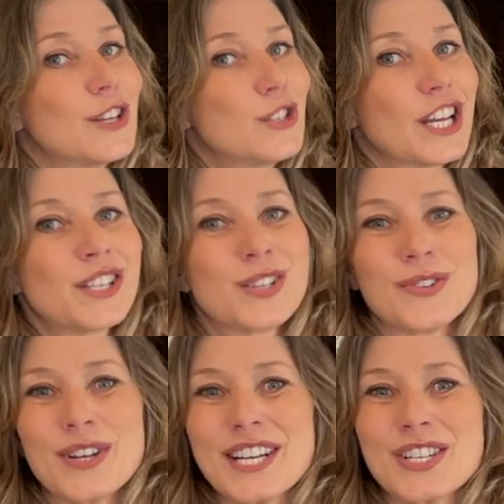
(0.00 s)
Just to
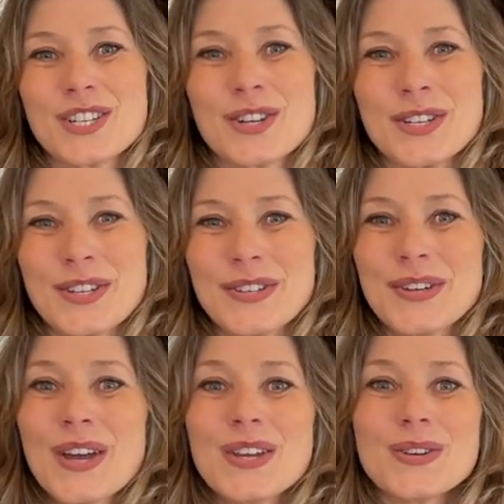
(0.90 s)
reassure you,
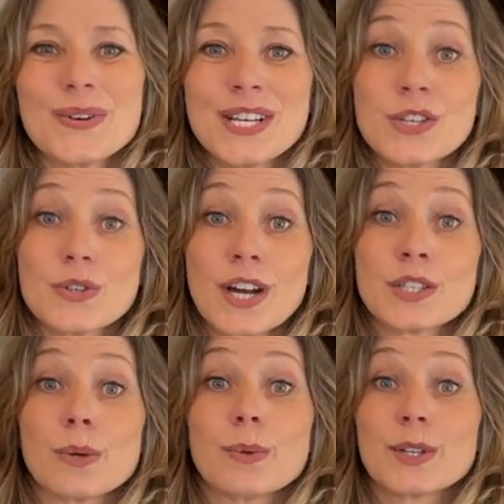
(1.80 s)
your
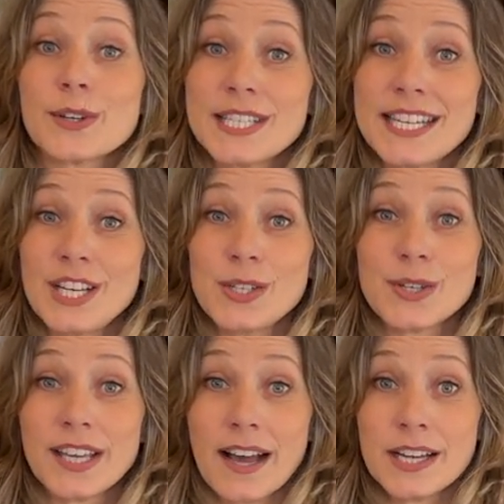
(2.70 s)
instructor will continue to
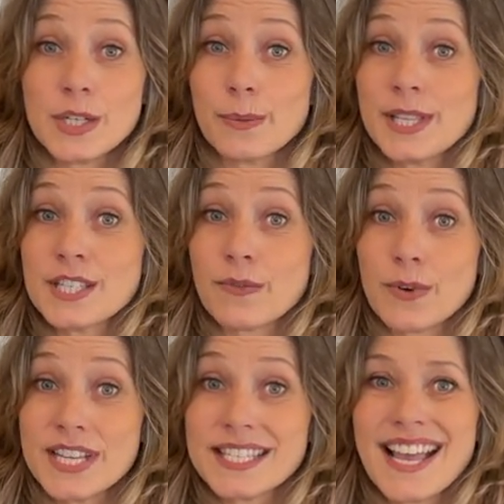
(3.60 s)
guide you with his
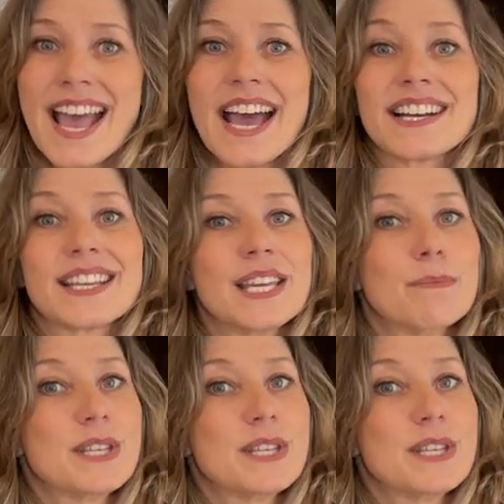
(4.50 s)
voice and keep